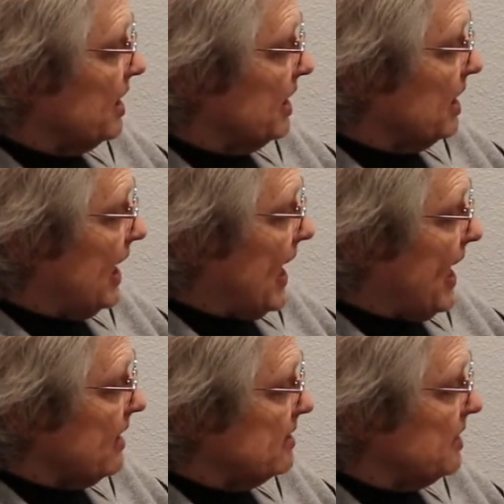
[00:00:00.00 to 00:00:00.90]

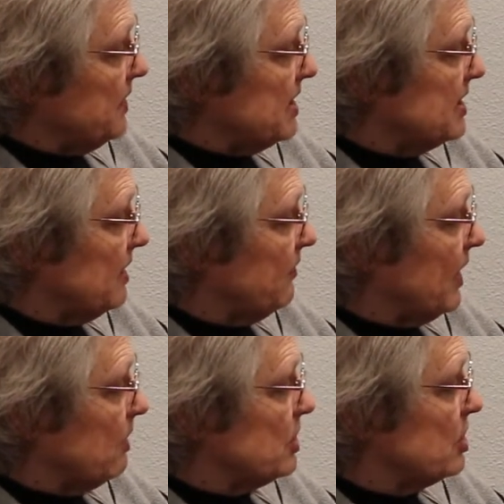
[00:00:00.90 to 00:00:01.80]
last of the
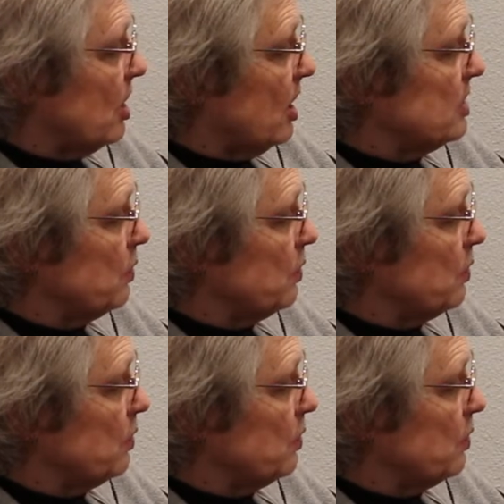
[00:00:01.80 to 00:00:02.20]
sunflower stalks,